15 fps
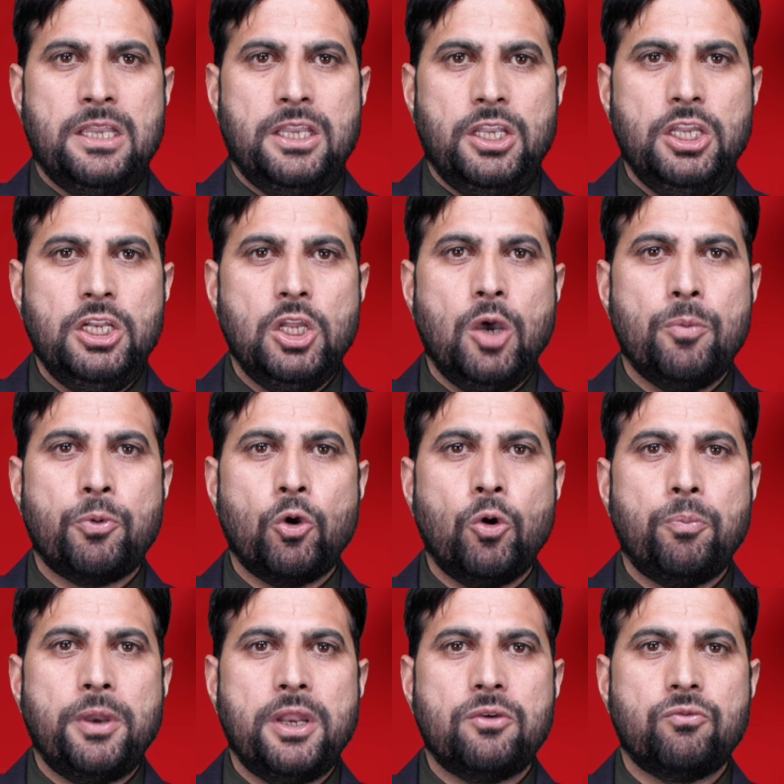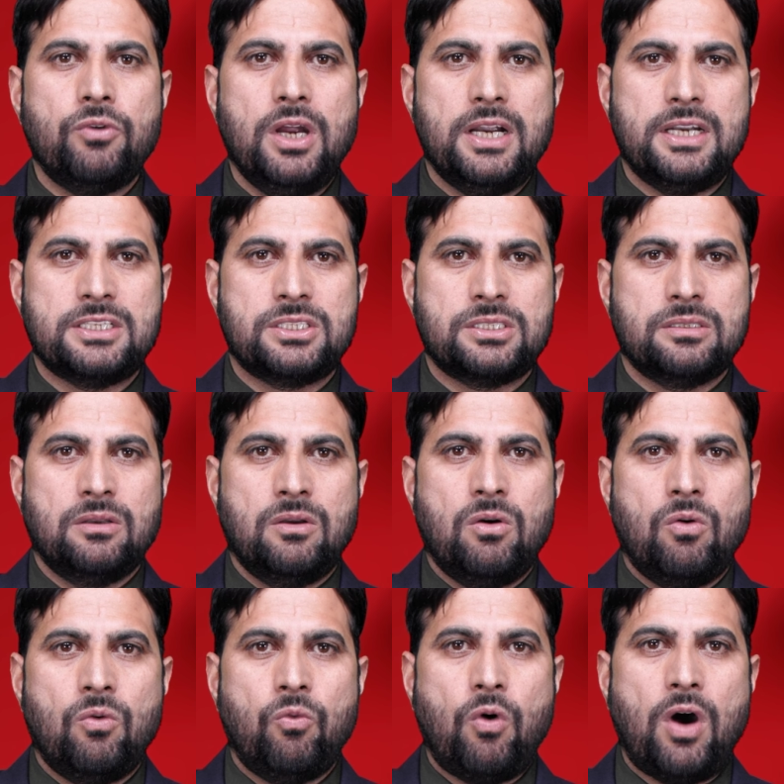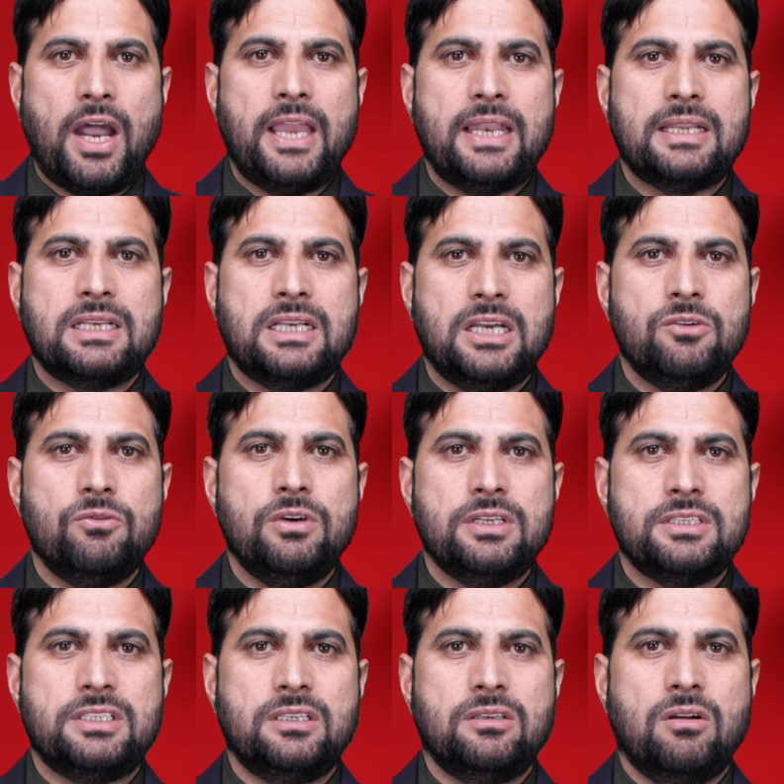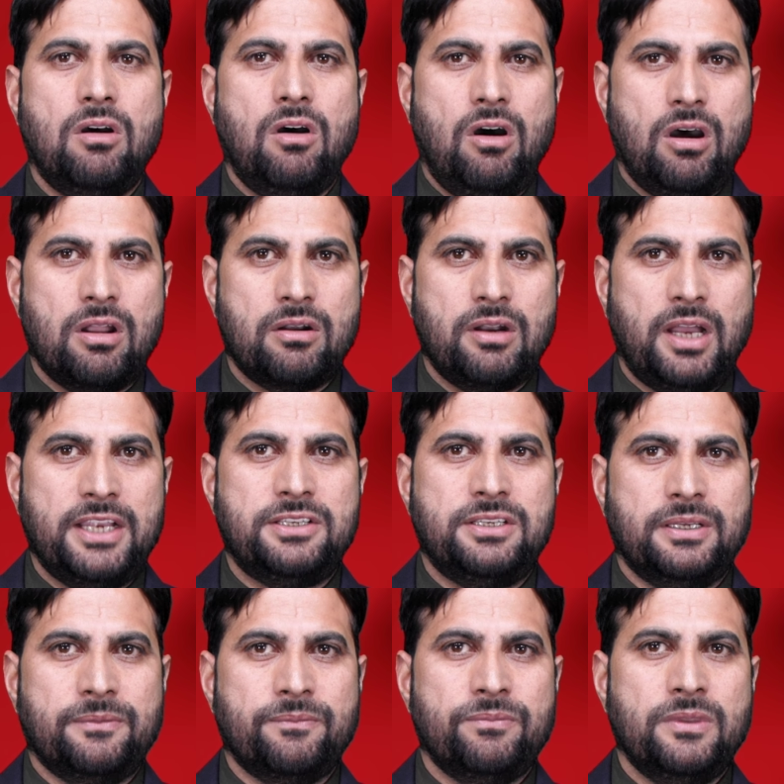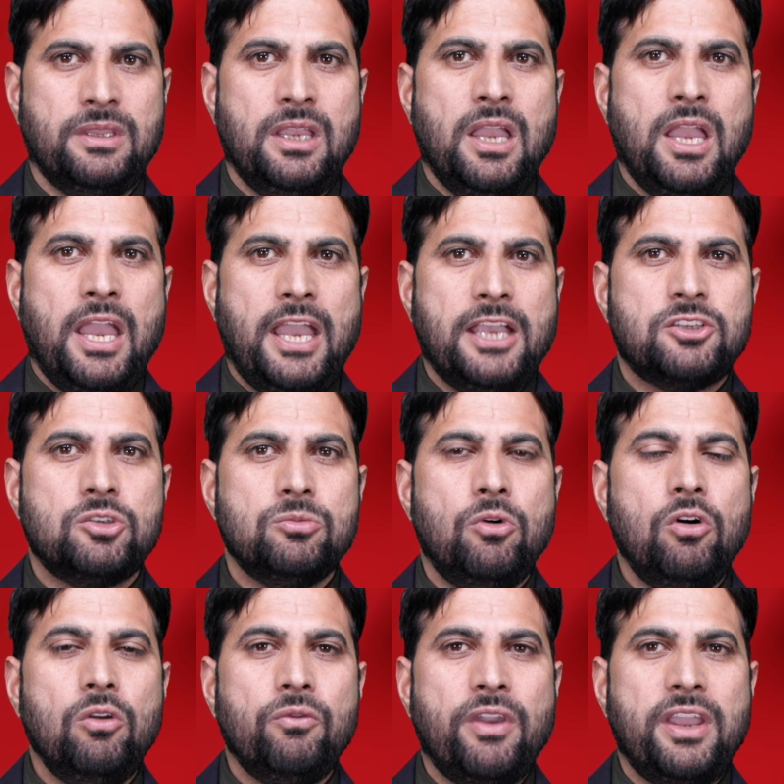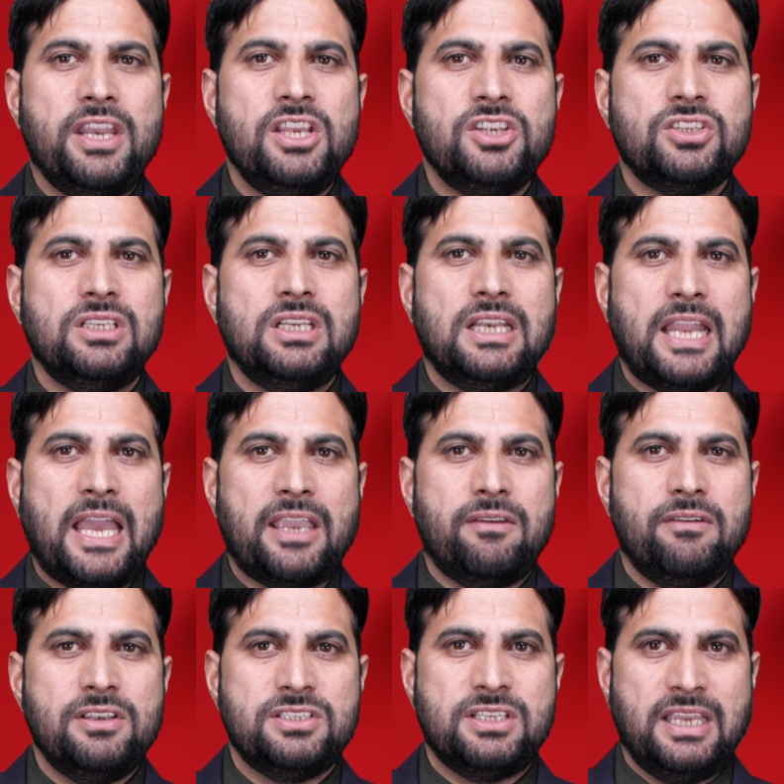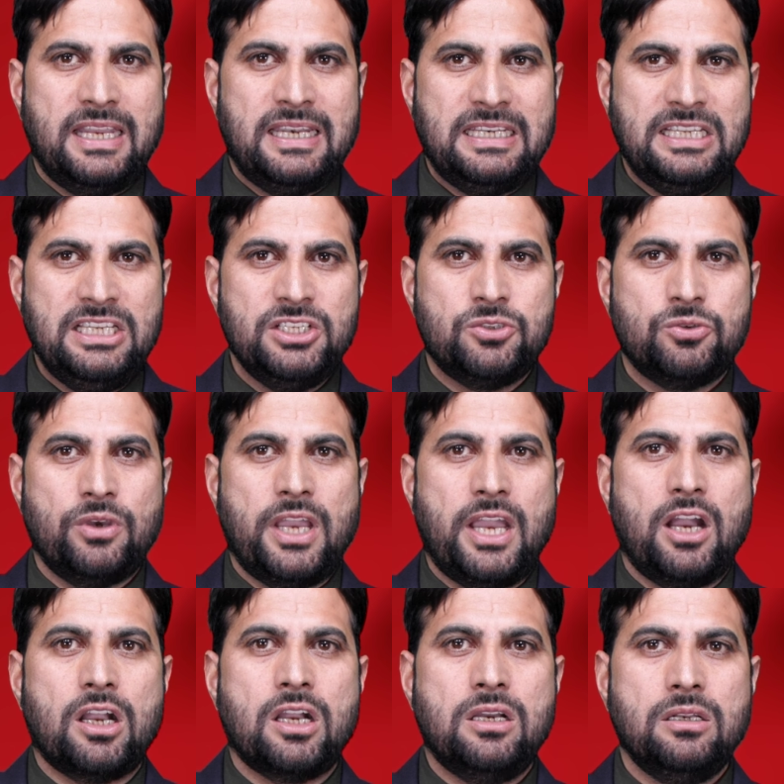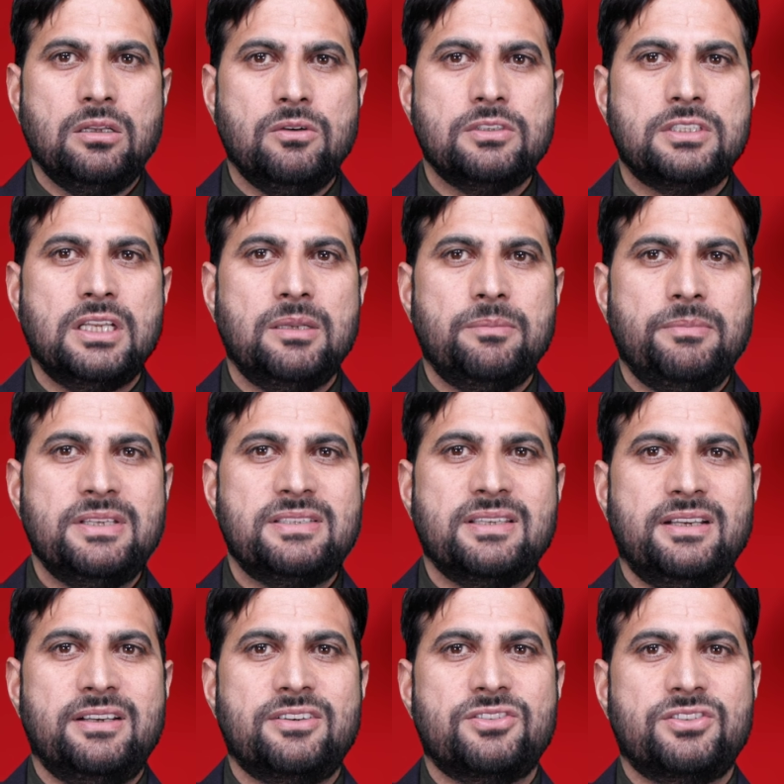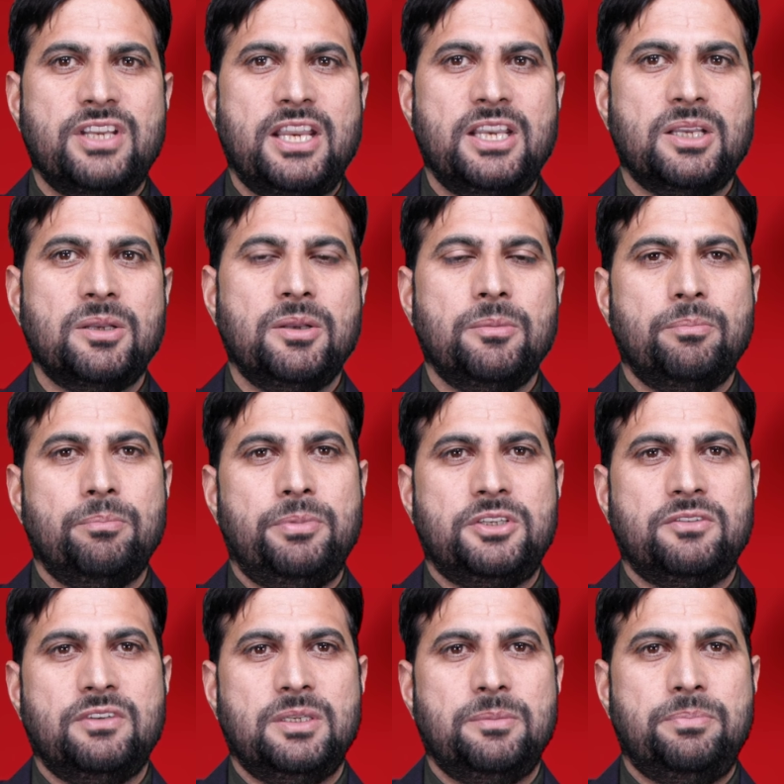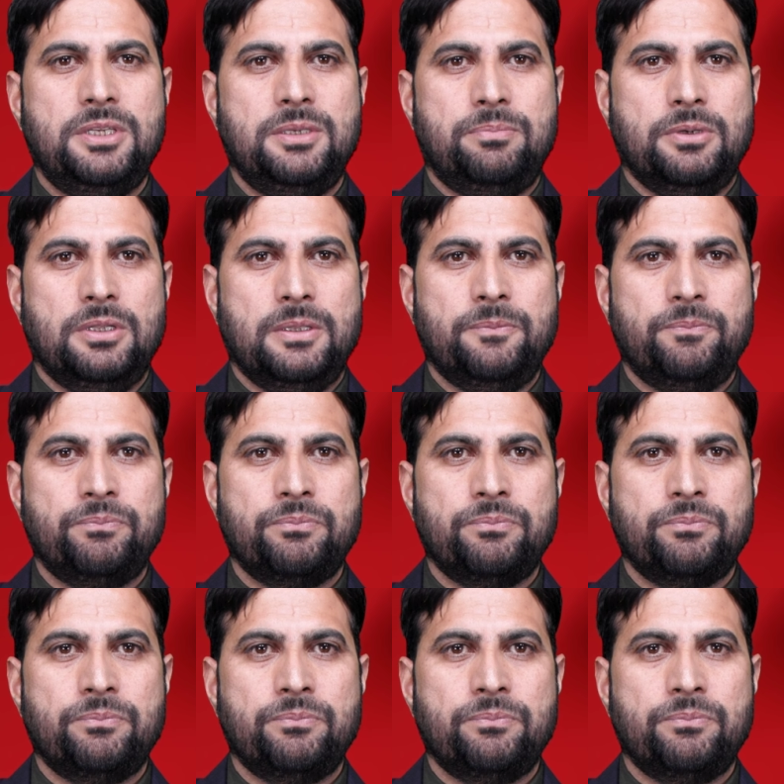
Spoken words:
Inappropriate words while conversing or writing. A small variation in language can lead to a closer misunderstanding between people.